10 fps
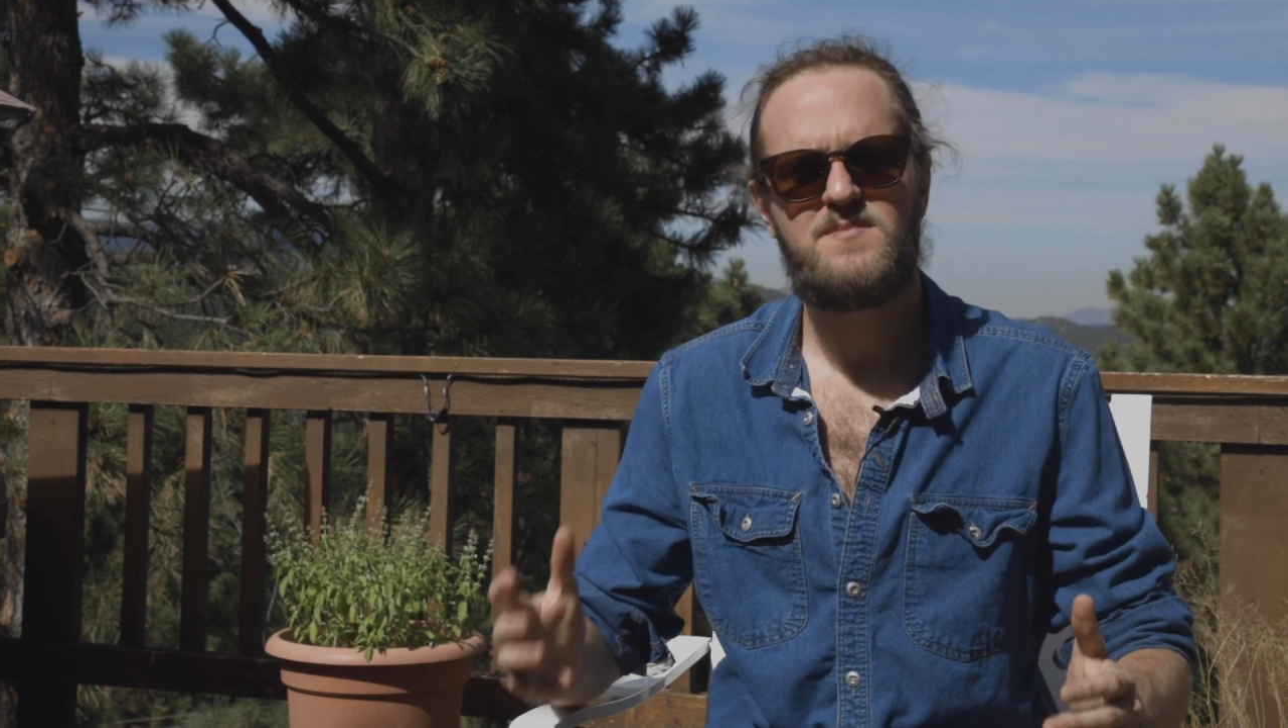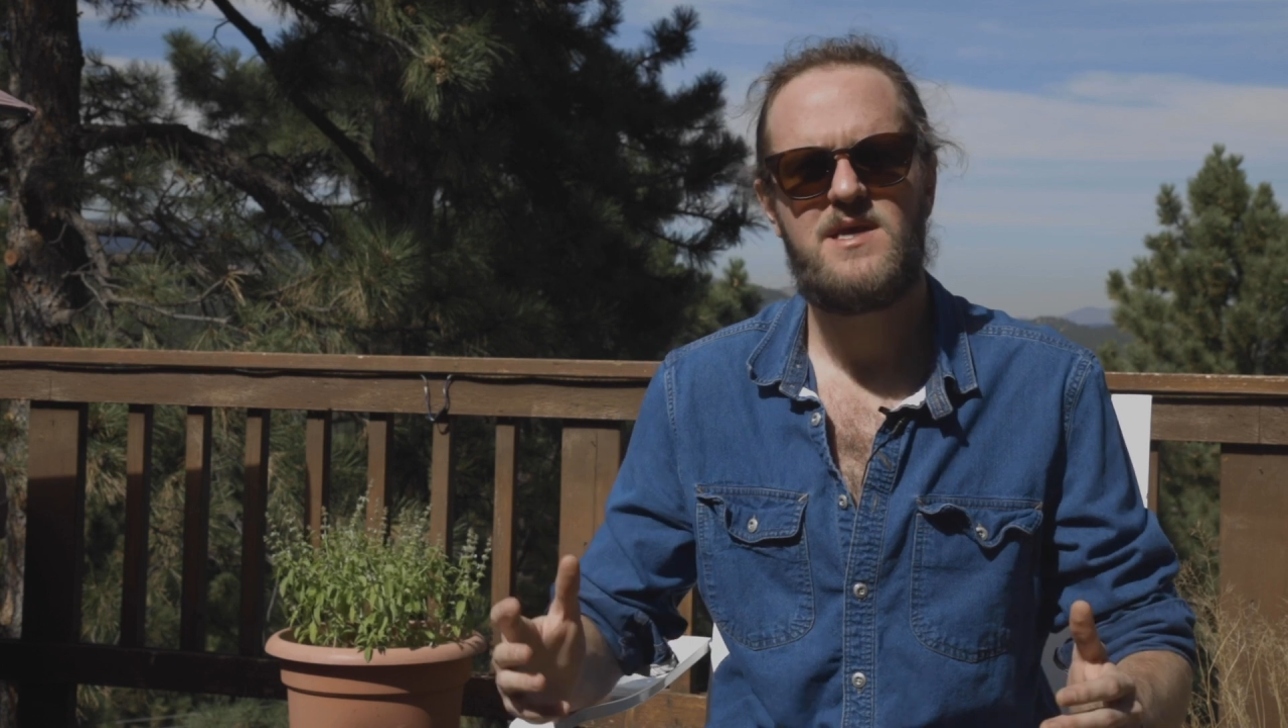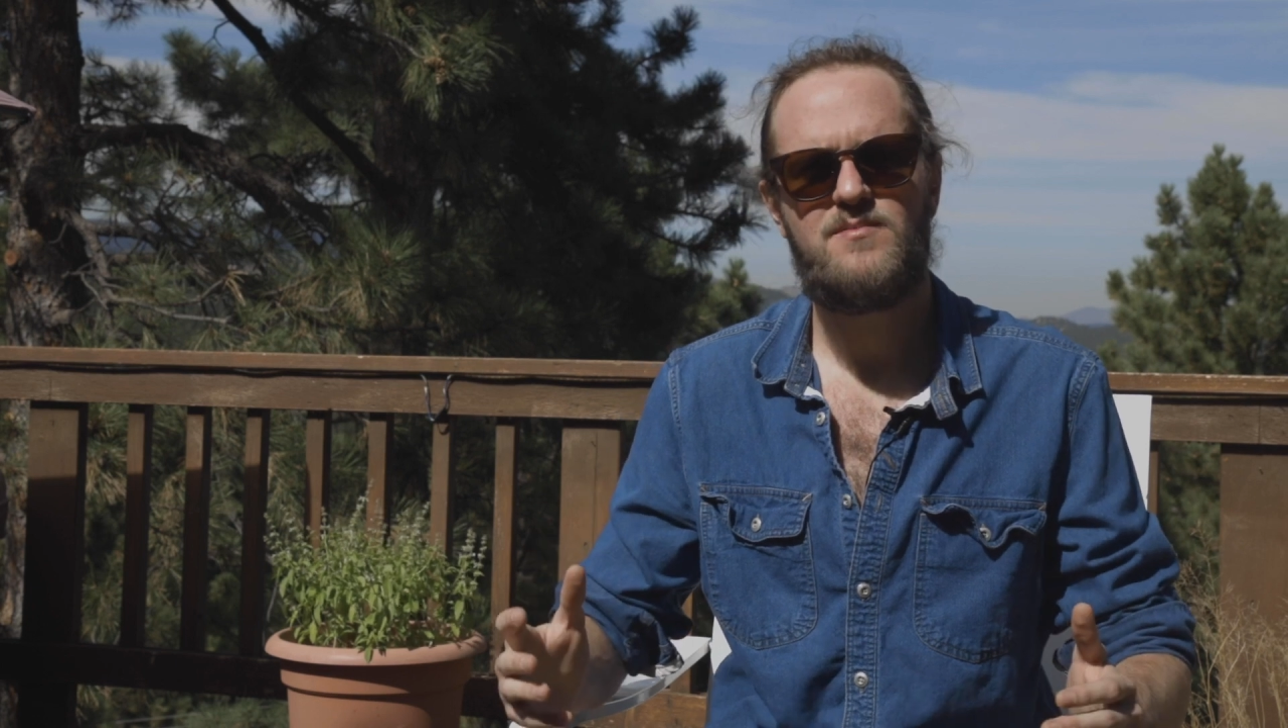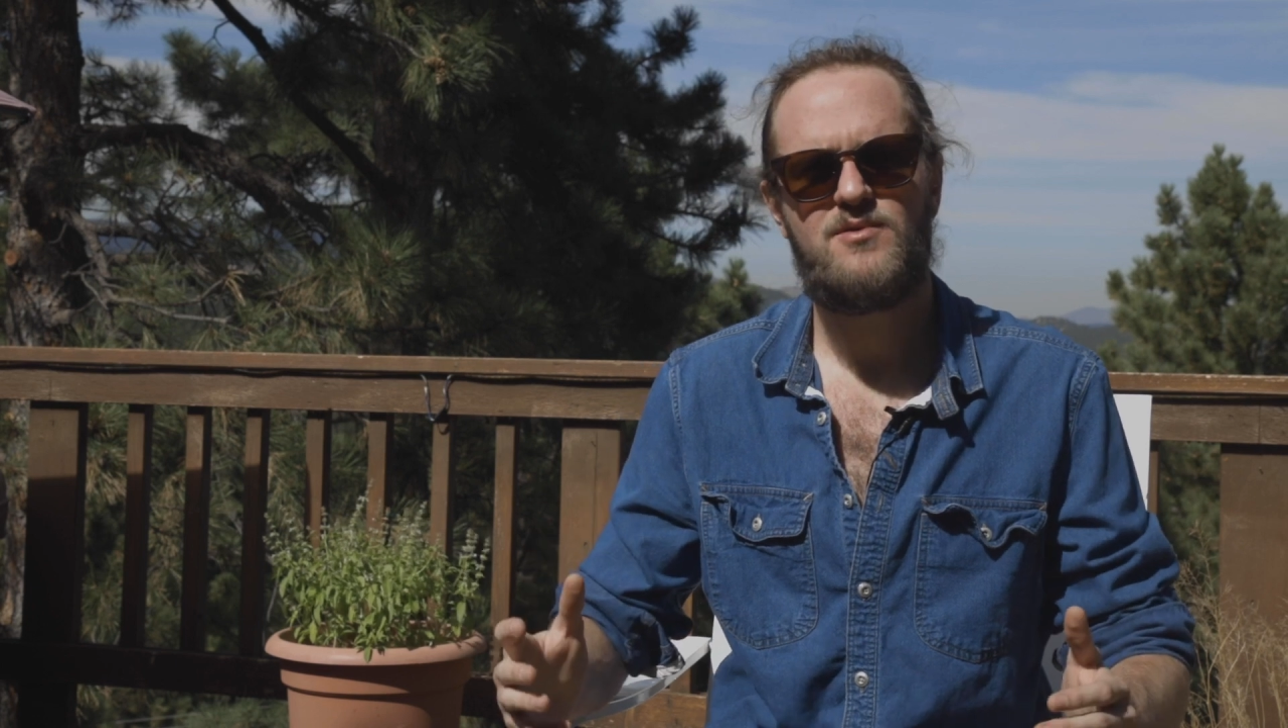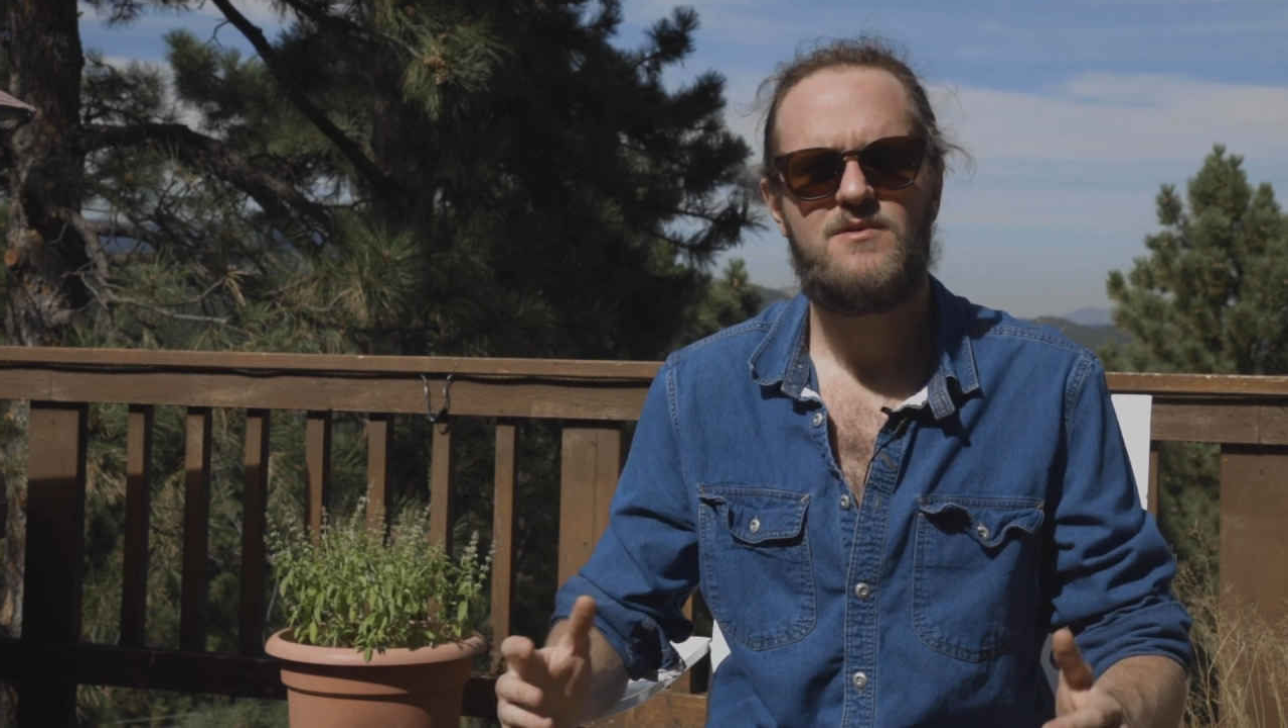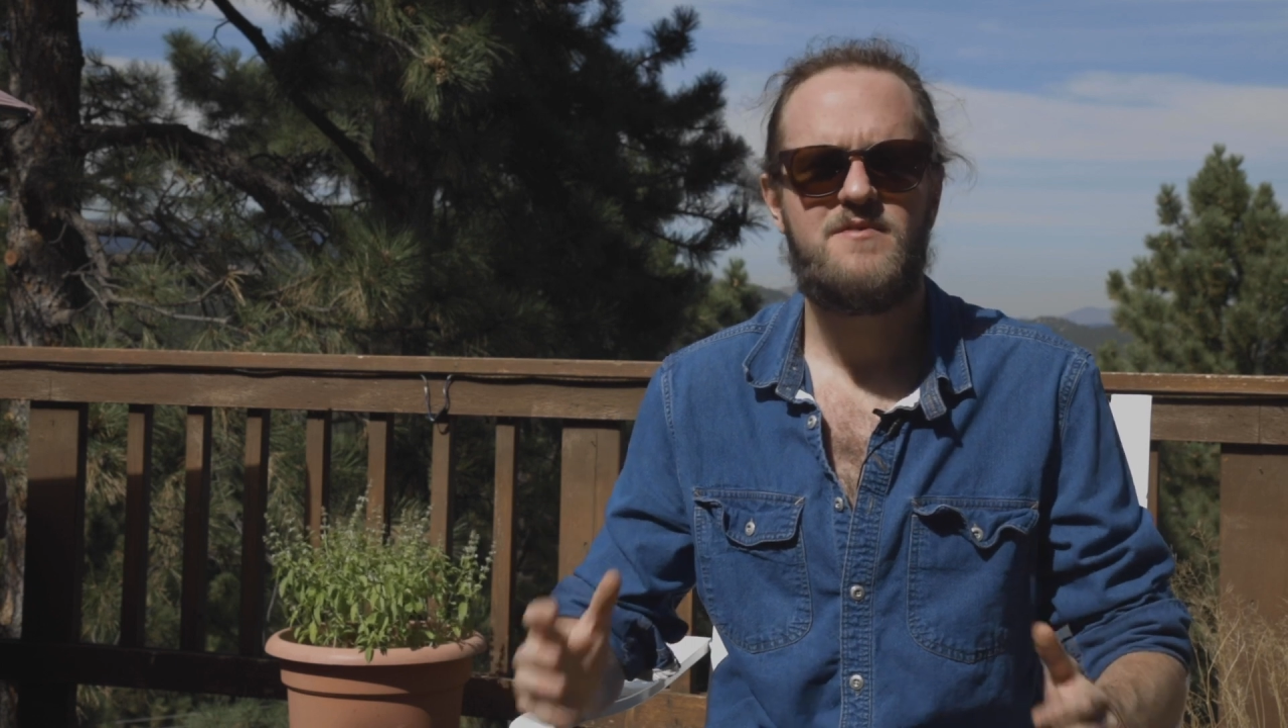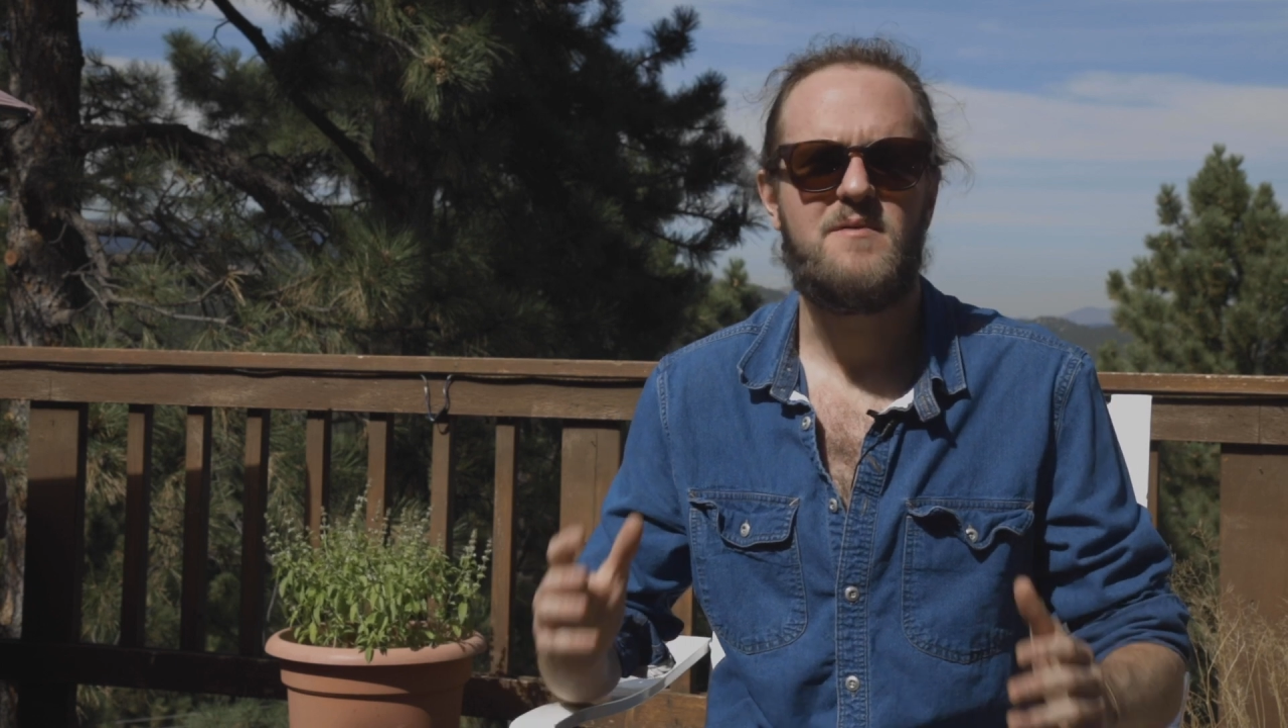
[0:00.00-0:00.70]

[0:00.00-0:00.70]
people,